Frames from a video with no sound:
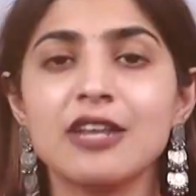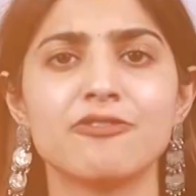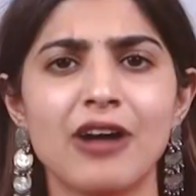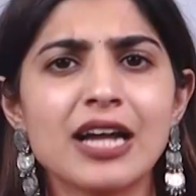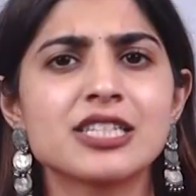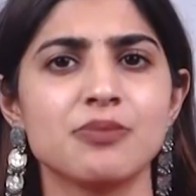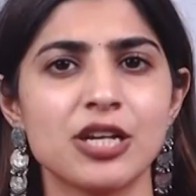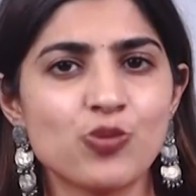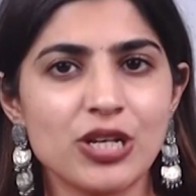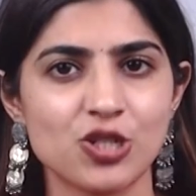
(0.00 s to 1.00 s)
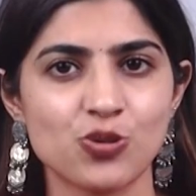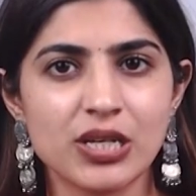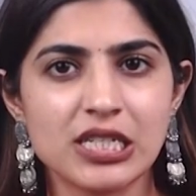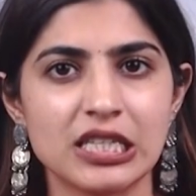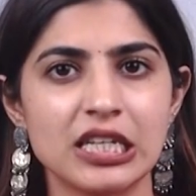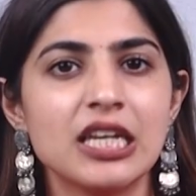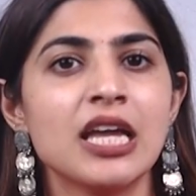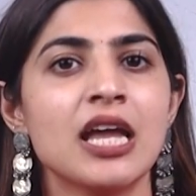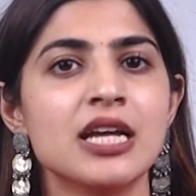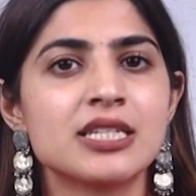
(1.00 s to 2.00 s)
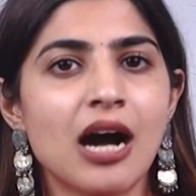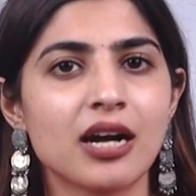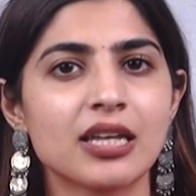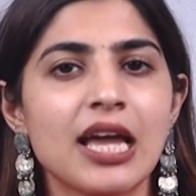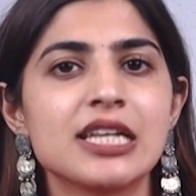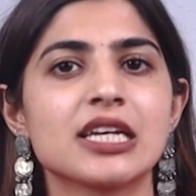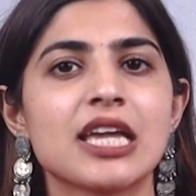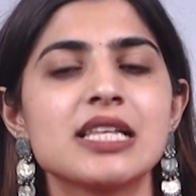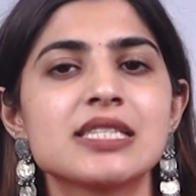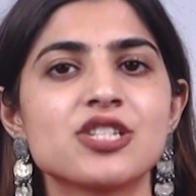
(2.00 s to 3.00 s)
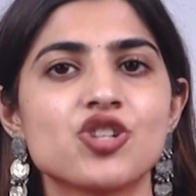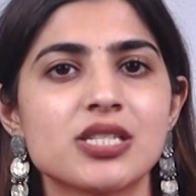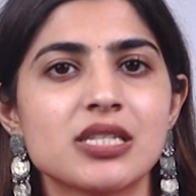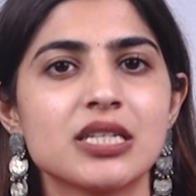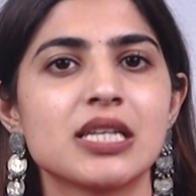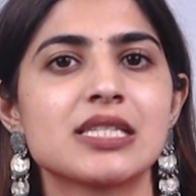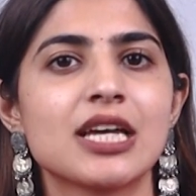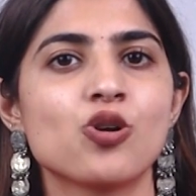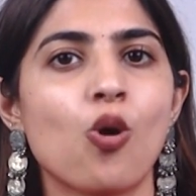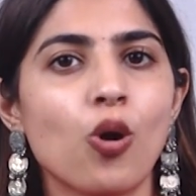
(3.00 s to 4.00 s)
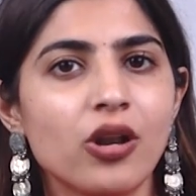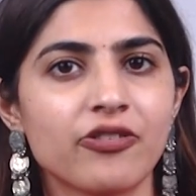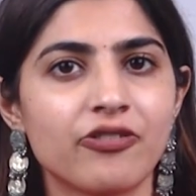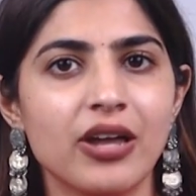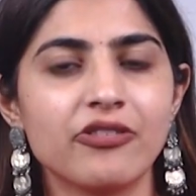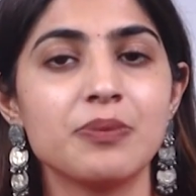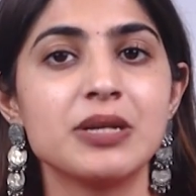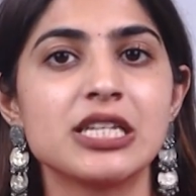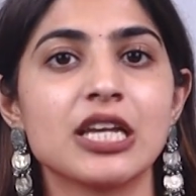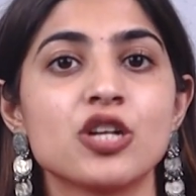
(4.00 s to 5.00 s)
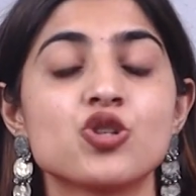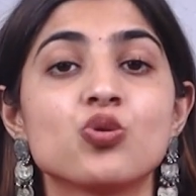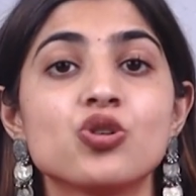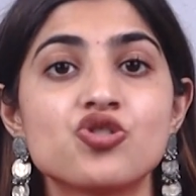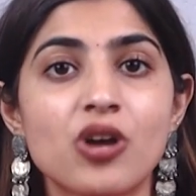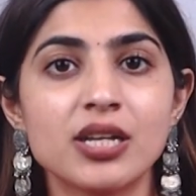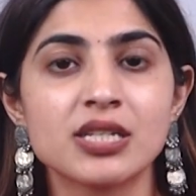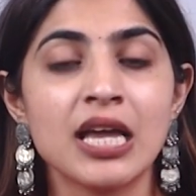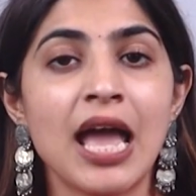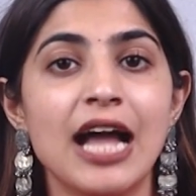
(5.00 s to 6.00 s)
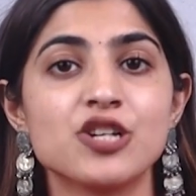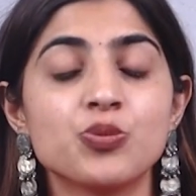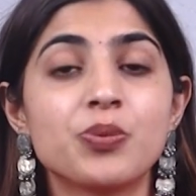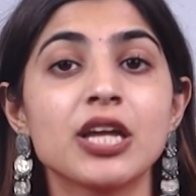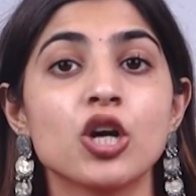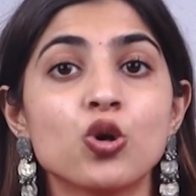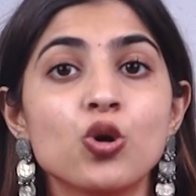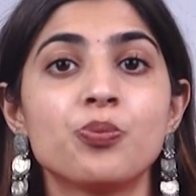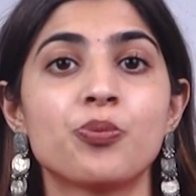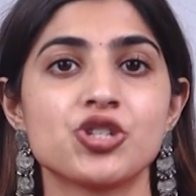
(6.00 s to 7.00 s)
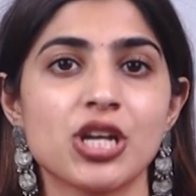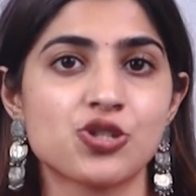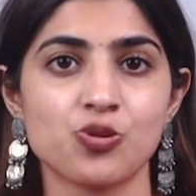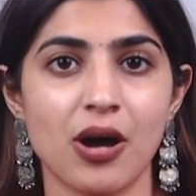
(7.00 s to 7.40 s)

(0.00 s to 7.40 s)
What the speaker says: In fact, in May 2023, Thackeray had again suggested the said oil refinery be taken to Gujarat and to bring good projects to